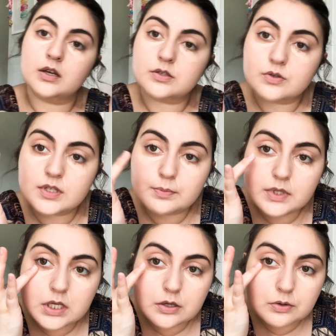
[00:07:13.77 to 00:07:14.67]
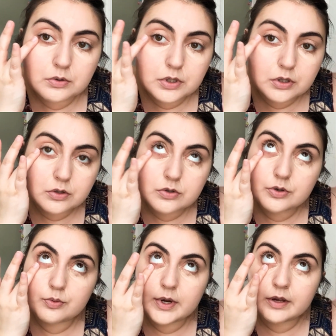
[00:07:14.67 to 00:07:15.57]
So it's up to you. You can use
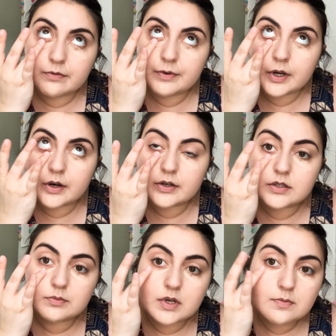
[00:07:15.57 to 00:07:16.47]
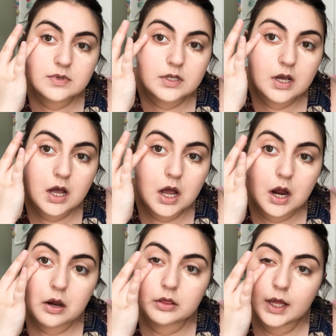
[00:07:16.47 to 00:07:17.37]
your ring finger. Sometimes
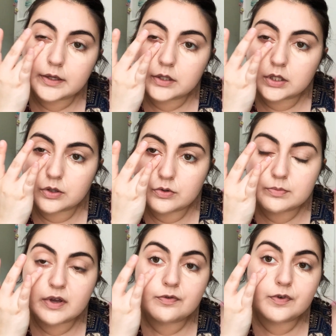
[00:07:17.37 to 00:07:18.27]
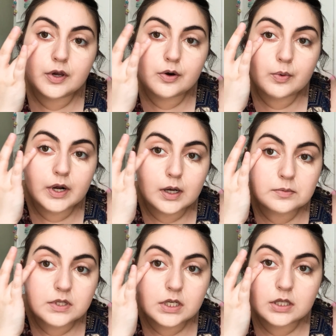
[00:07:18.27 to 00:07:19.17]
I like to use my finger when it
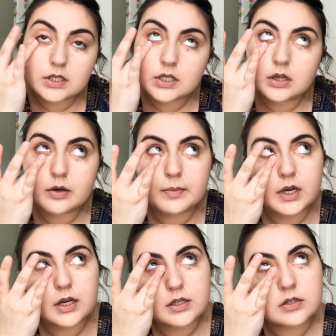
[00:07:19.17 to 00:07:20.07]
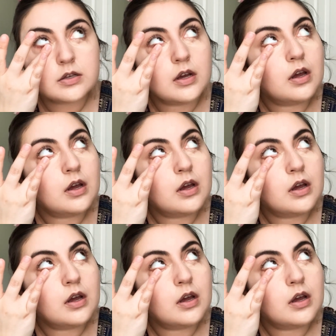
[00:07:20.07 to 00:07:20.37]
comes to concealer because